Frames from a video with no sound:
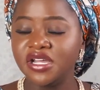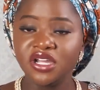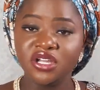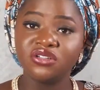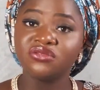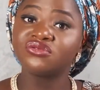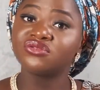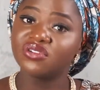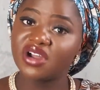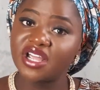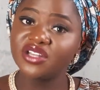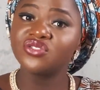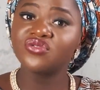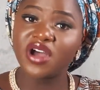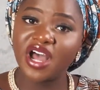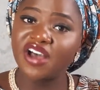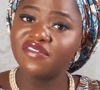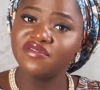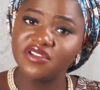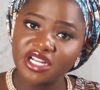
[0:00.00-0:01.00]
try to
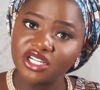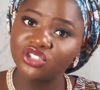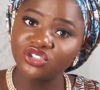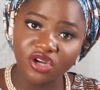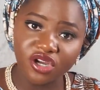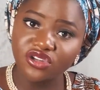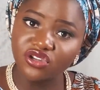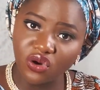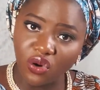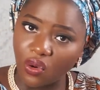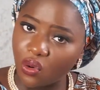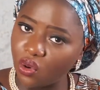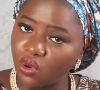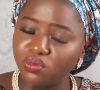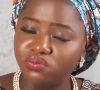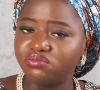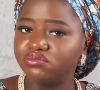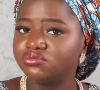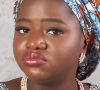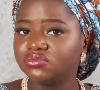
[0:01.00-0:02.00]
have nature in your
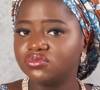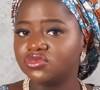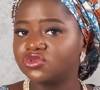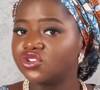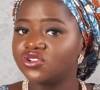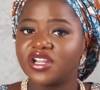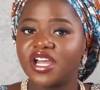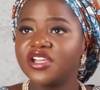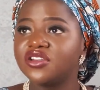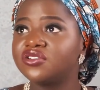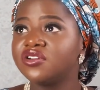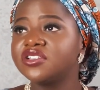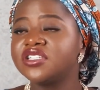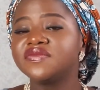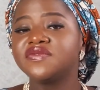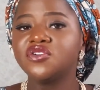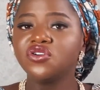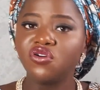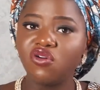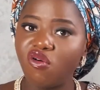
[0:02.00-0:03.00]
home so that you don't
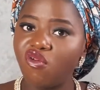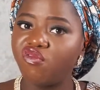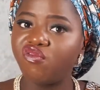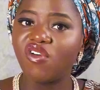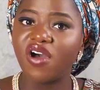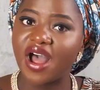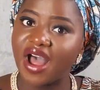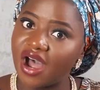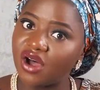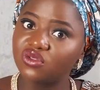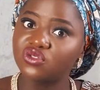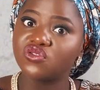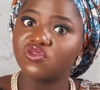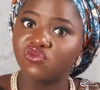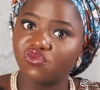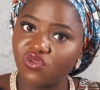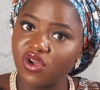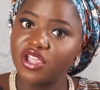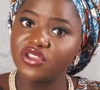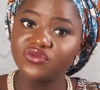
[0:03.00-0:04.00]
even go far out of
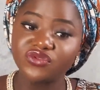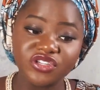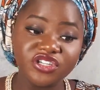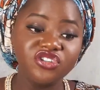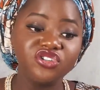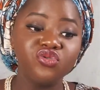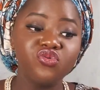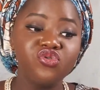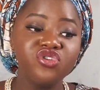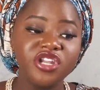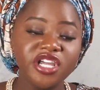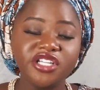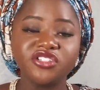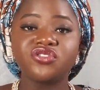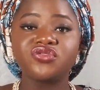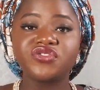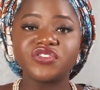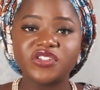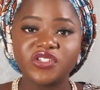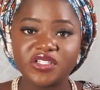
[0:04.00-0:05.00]
where you need
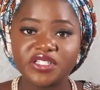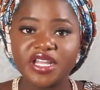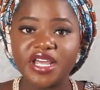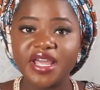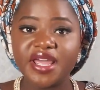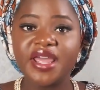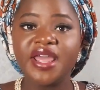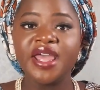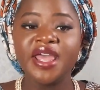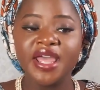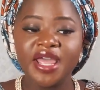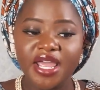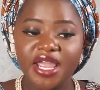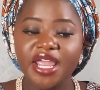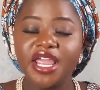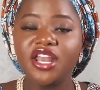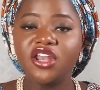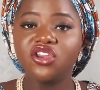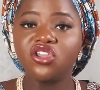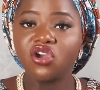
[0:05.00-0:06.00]
to stay
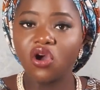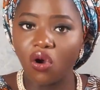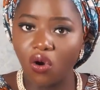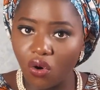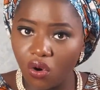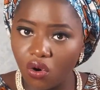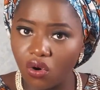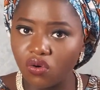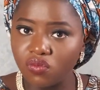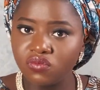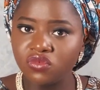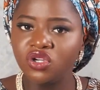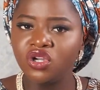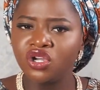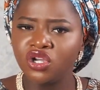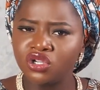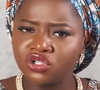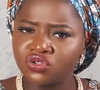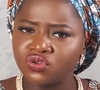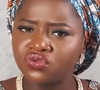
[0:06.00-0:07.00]
in your home
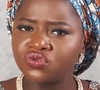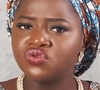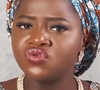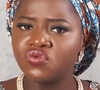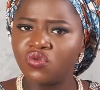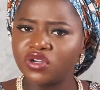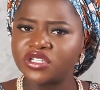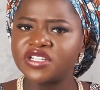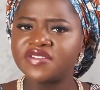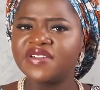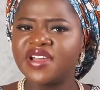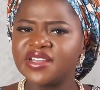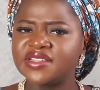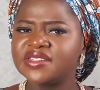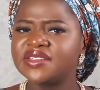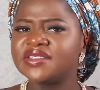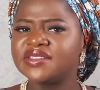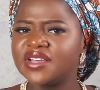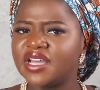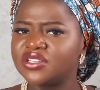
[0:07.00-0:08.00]
to do whatever it
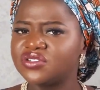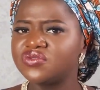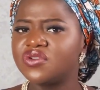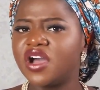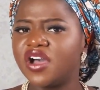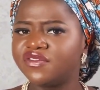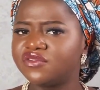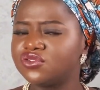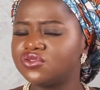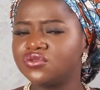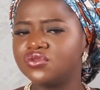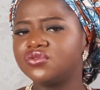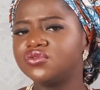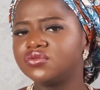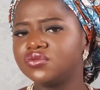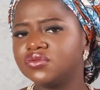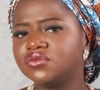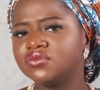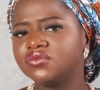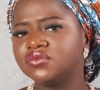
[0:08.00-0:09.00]
is that you have to do.
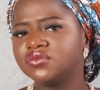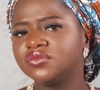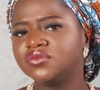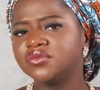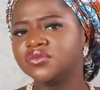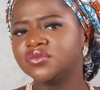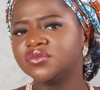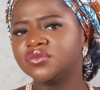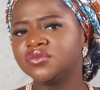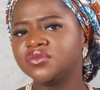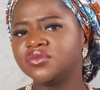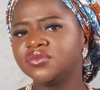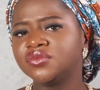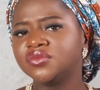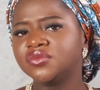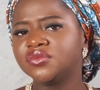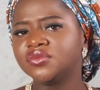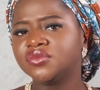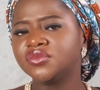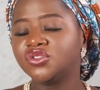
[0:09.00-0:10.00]

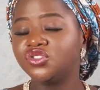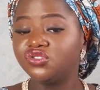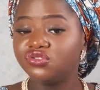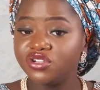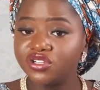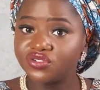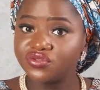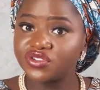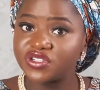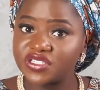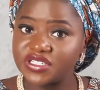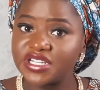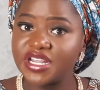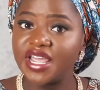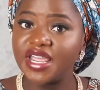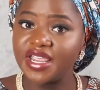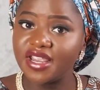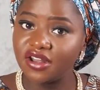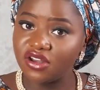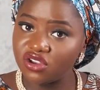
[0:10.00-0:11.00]
You need to stay
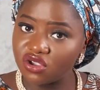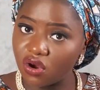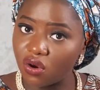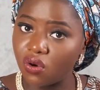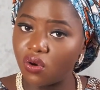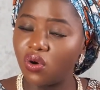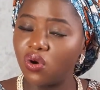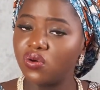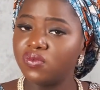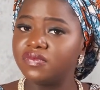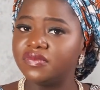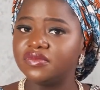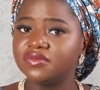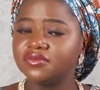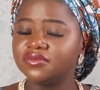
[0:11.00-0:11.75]
in your home